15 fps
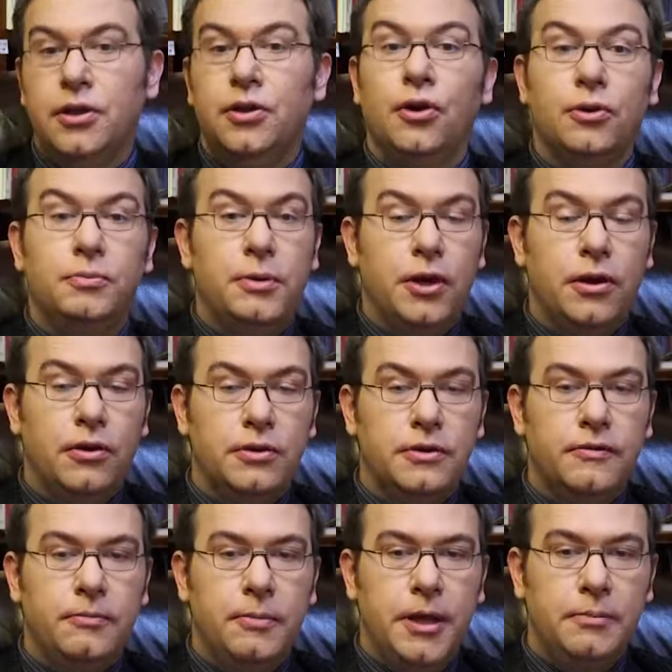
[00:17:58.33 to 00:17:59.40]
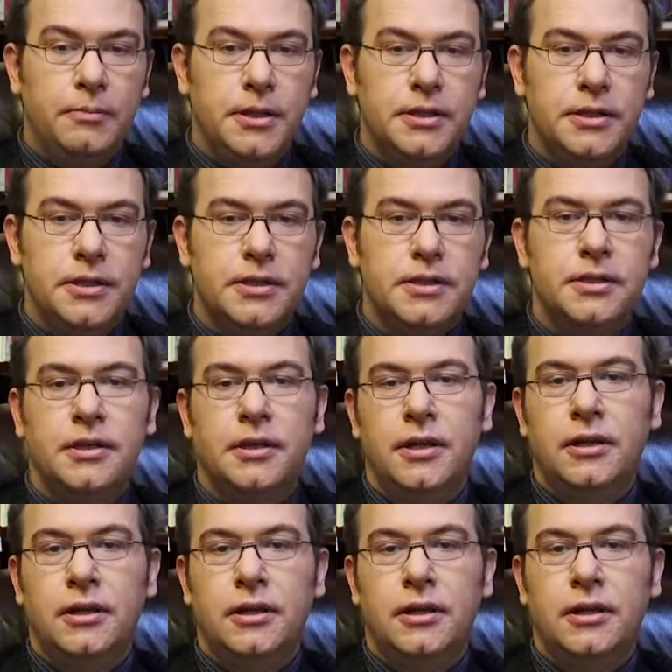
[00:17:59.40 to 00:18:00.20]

Not because of bad business,